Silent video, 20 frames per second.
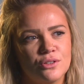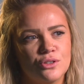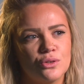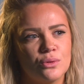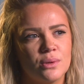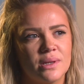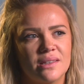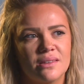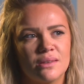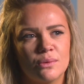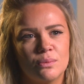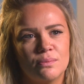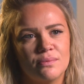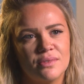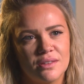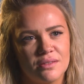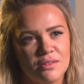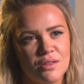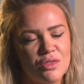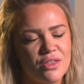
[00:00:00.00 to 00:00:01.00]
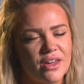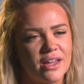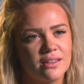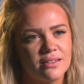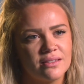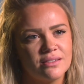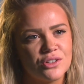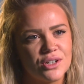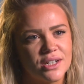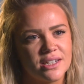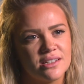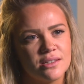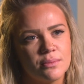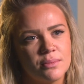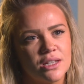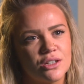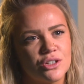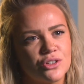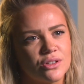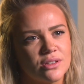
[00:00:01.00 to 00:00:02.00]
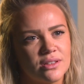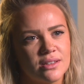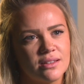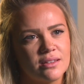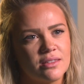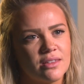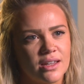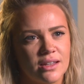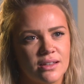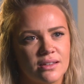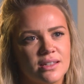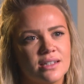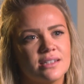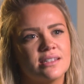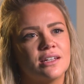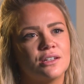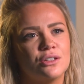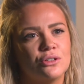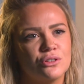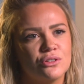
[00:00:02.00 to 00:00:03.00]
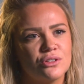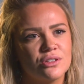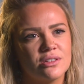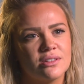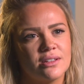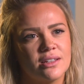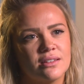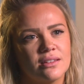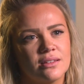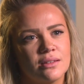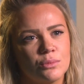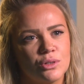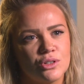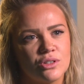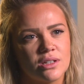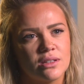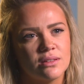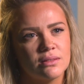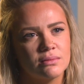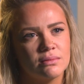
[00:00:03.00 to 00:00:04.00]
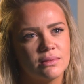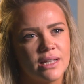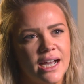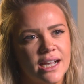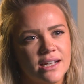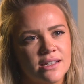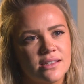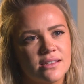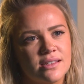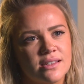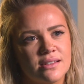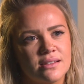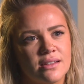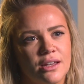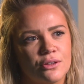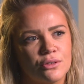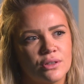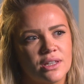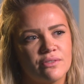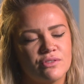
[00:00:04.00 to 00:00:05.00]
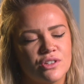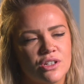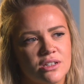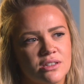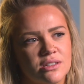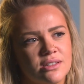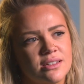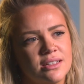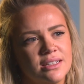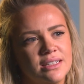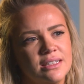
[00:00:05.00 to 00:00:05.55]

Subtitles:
doing the thing, trying to make sure that the thing continues and that the music lasts, outlives us.